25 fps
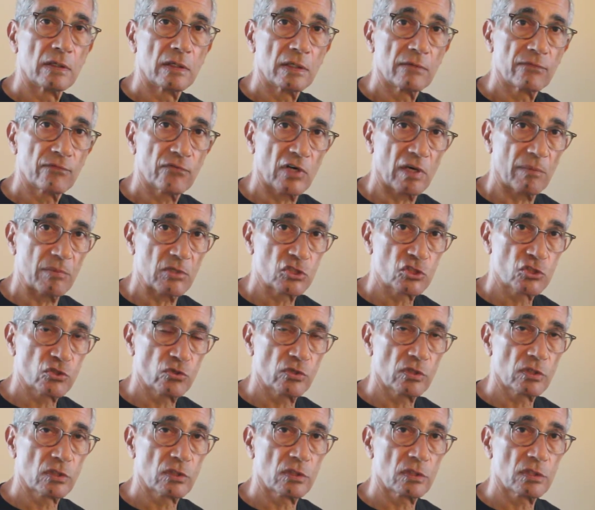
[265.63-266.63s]

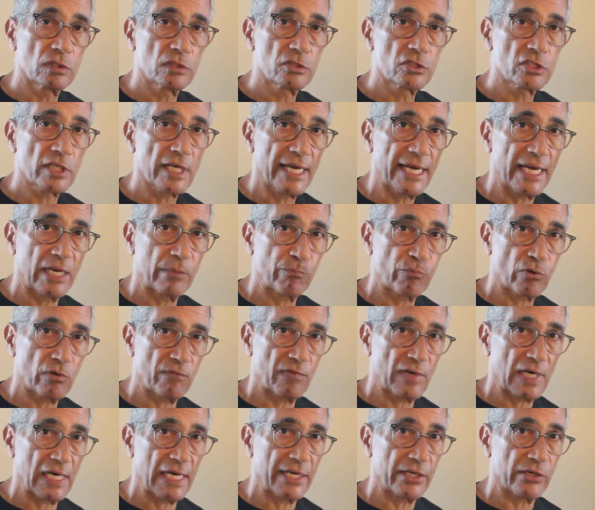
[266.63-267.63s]
pharmaceuticals and
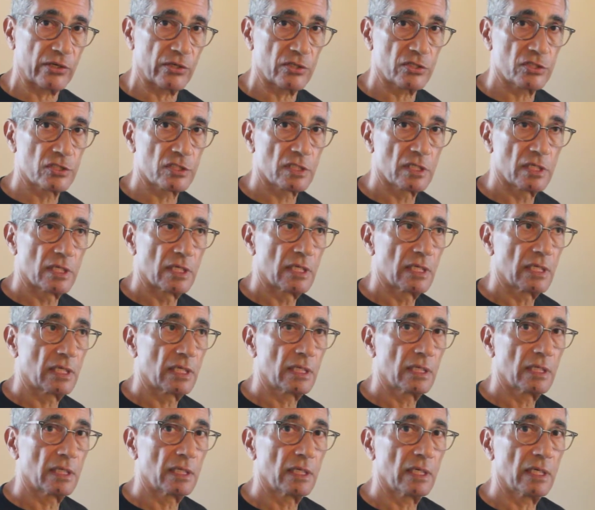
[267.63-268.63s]
providers
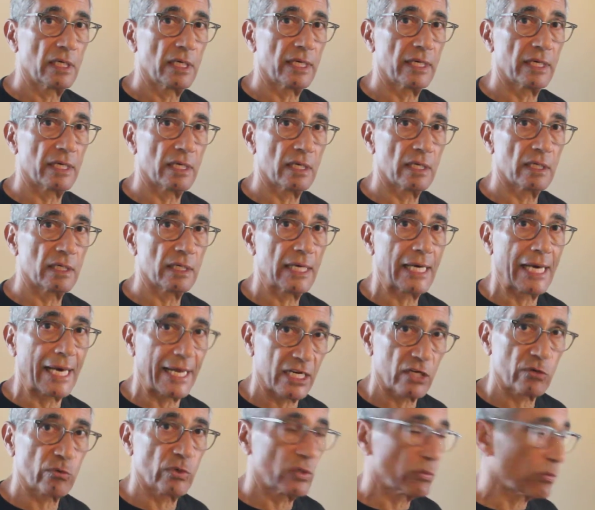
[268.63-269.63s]
in an
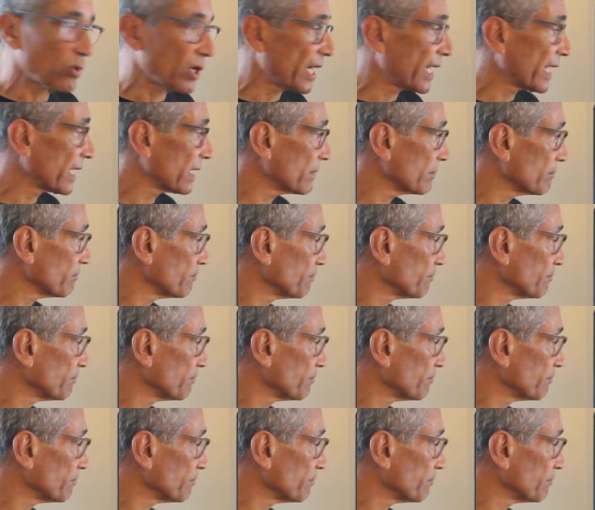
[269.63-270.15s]
adequate way.